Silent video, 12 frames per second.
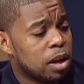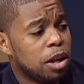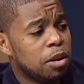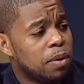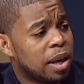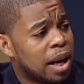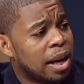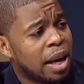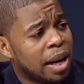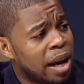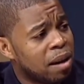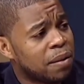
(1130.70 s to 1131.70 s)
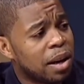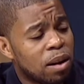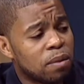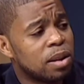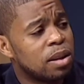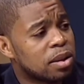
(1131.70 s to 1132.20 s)
You cannot have a
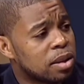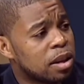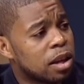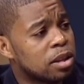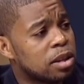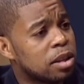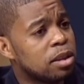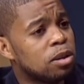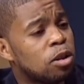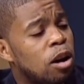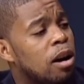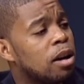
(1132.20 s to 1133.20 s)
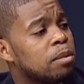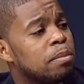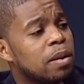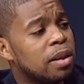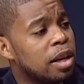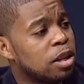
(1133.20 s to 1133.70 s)
healthy discussion talking
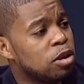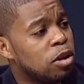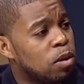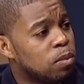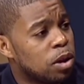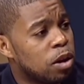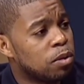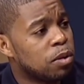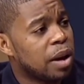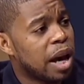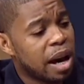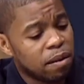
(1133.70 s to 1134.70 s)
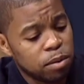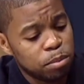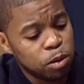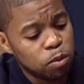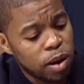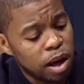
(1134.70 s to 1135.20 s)
about things you don't know. You have to be
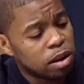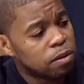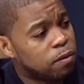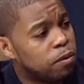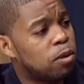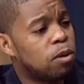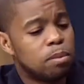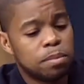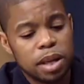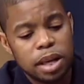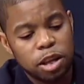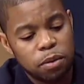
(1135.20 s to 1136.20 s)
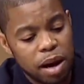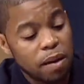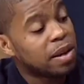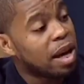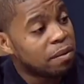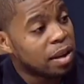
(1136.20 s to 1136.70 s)
well informed, you have
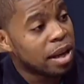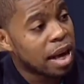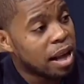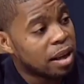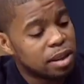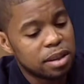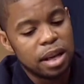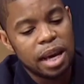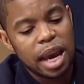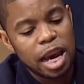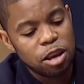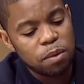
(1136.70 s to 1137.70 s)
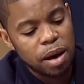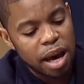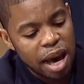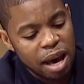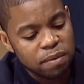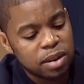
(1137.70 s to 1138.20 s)
to have the knowledge, and you
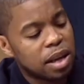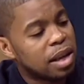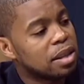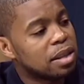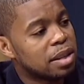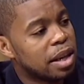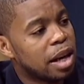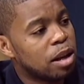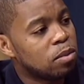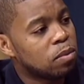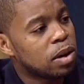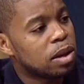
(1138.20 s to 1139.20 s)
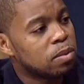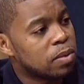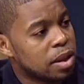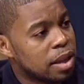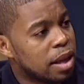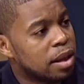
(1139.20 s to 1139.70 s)
have to understand what
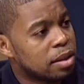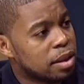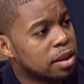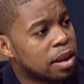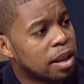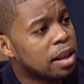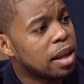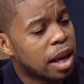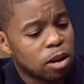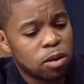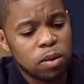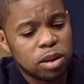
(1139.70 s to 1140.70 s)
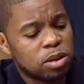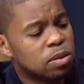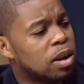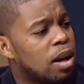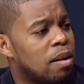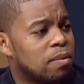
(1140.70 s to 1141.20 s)
it is. It's nothing like going into a
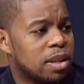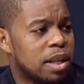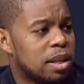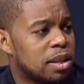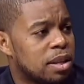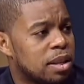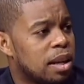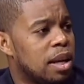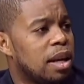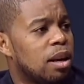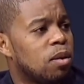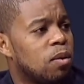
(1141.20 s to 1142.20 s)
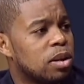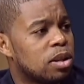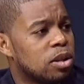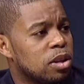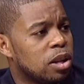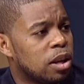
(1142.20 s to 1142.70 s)
conversation, going
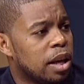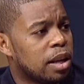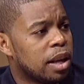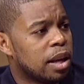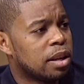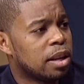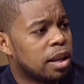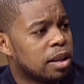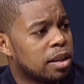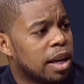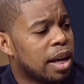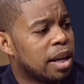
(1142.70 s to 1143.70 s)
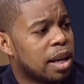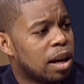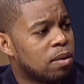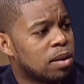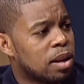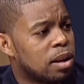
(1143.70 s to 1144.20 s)
and taking
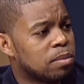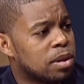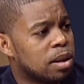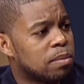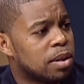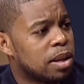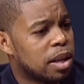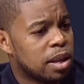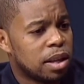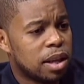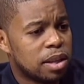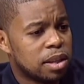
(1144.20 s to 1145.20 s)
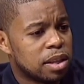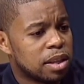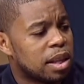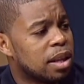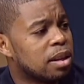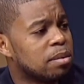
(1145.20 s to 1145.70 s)
out something and just
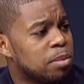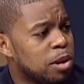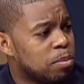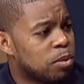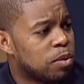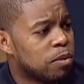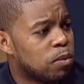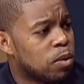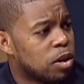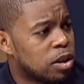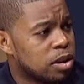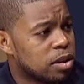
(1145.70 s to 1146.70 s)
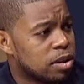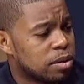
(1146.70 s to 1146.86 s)
killing people with words.